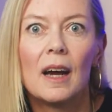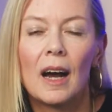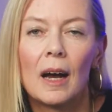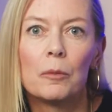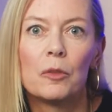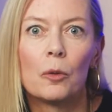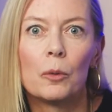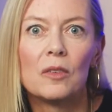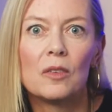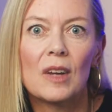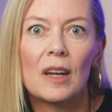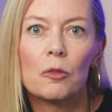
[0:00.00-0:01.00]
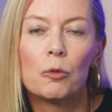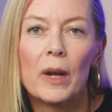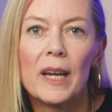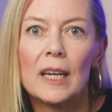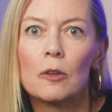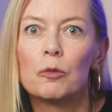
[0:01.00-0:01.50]
Um, so instead of
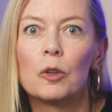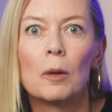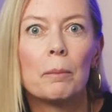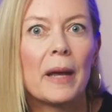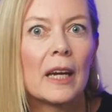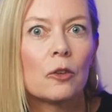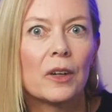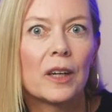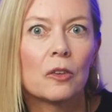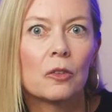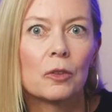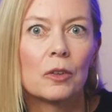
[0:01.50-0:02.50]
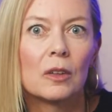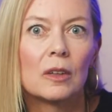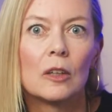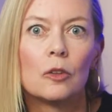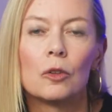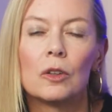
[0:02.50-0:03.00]
waiting for a bank
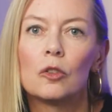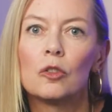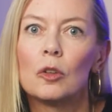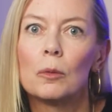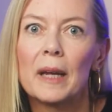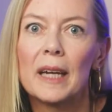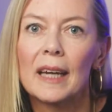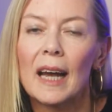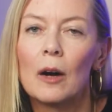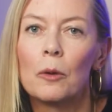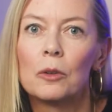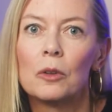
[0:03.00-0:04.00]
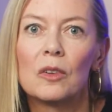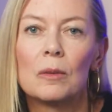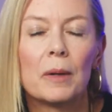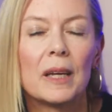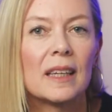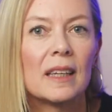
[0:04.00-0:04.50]
transfer and traditional bank hours
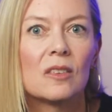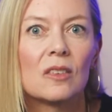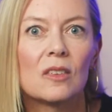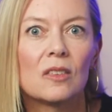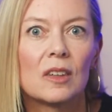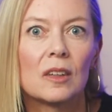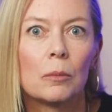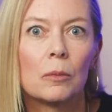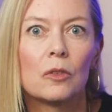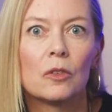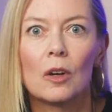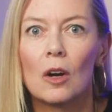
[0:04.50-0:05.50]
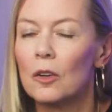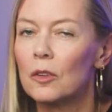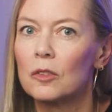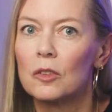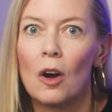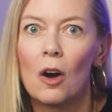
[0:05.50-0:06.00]
and banking systems to
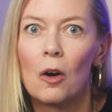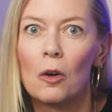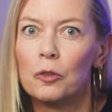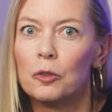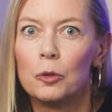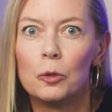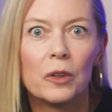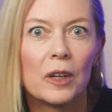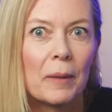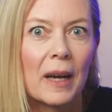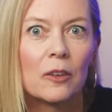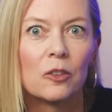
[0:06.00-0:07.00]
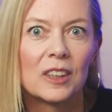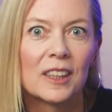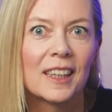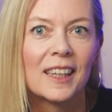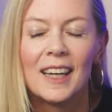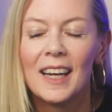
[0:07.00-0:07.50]
all, to all do their
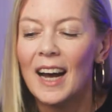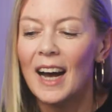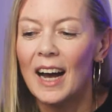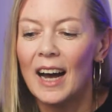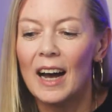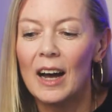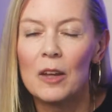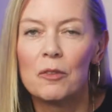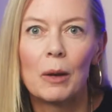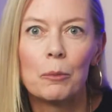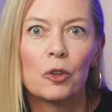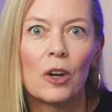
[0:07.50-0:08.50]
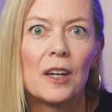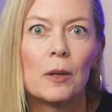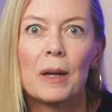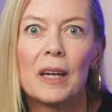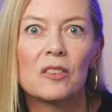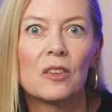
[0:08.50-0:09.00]
magic, uh, if I'm trying
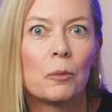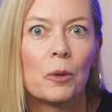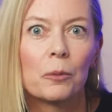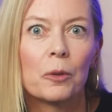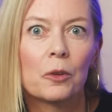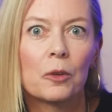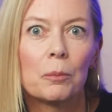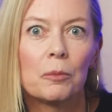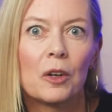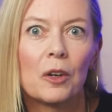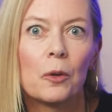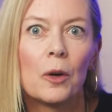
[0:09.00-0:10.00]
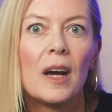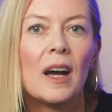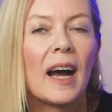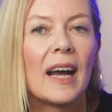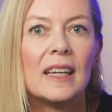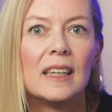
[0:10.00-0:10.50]
to pay someone with crypto,
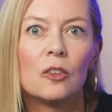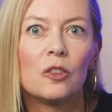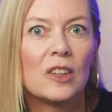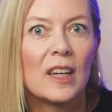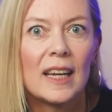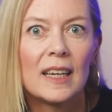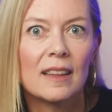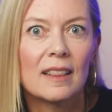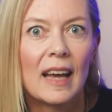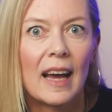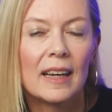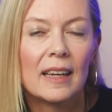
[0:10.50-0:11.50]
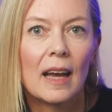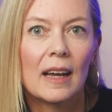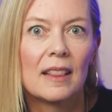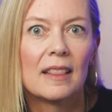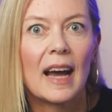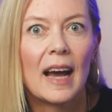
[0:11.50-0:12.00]
I initiate that
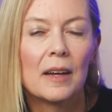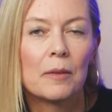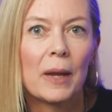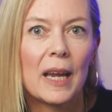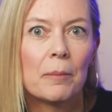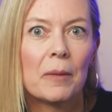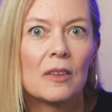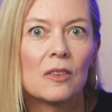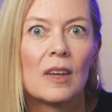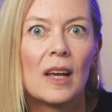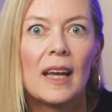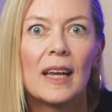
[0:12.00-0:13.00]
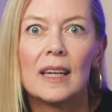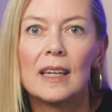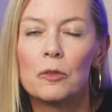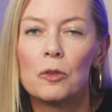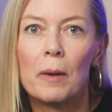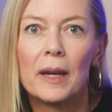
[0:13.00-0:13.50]
uh, that payment.
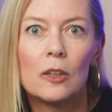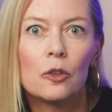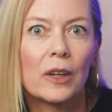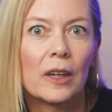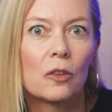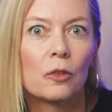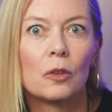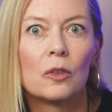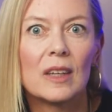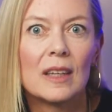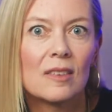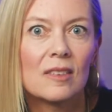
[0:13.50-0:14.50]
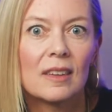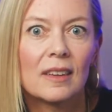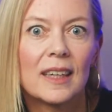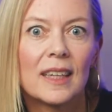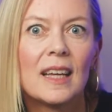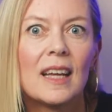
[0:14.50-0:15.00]
It, money transfers
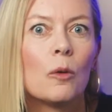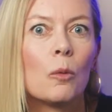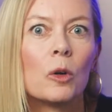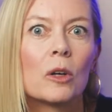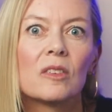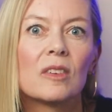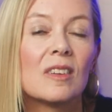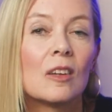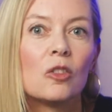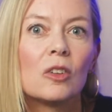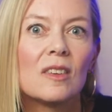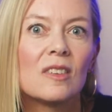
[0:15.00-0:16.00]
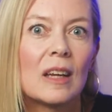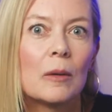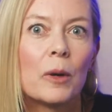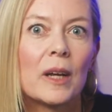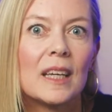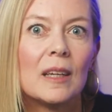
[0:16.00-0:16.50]
instantly. Works essentially the
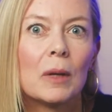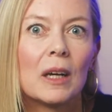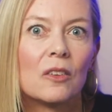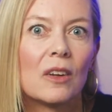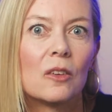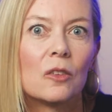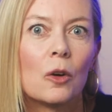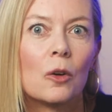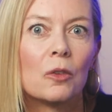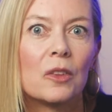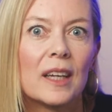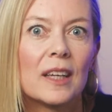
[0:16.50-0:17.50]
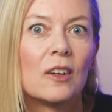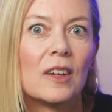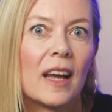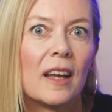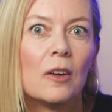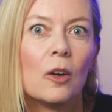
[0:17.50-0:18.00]
same way email does over the
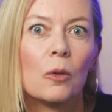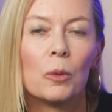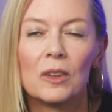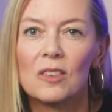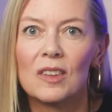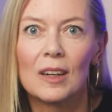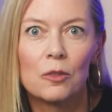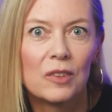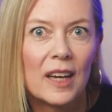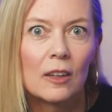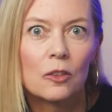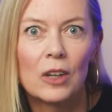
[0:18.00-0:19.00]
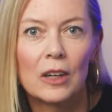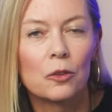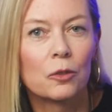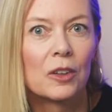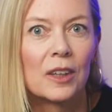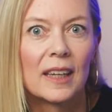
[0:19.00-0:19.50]
internet where instead of data
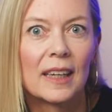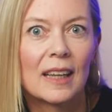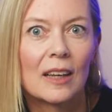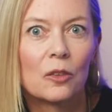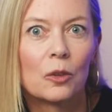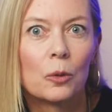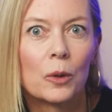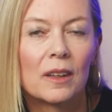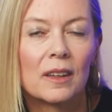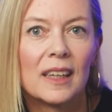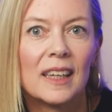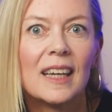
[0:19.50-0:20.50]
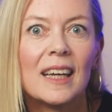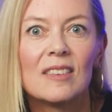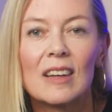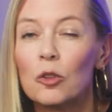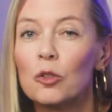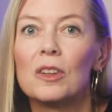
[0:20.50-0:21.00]
transferring like that so quickly,
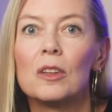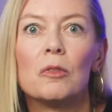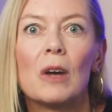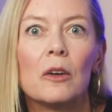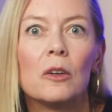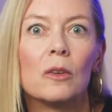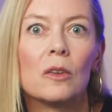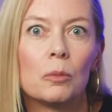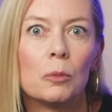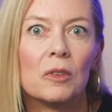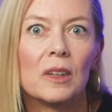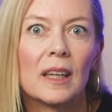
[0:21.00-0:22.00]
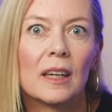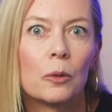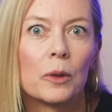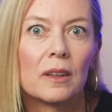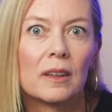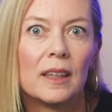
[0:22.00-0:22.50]
it's actually the value that's moving that
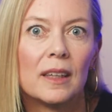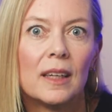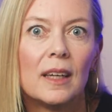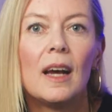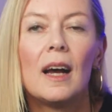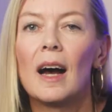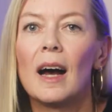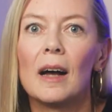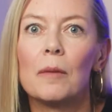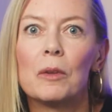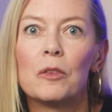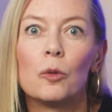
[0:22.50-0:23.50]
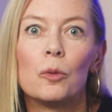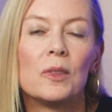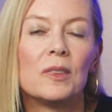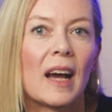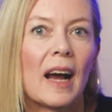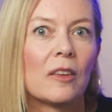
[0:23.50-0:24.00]
quickly. Uh, so
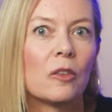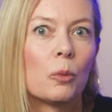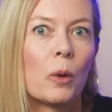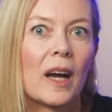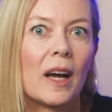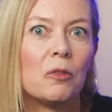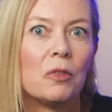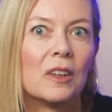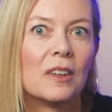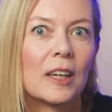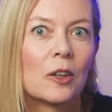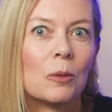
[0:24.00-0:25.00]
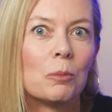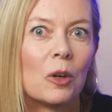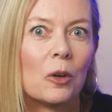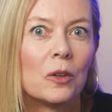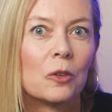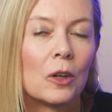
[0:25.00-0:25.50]
that's why I feel like
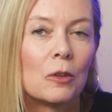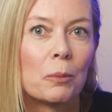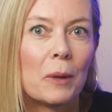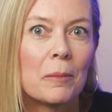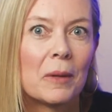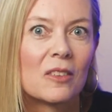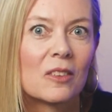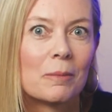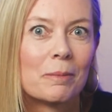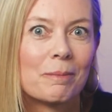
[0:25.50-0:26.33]
crypto is great for payments.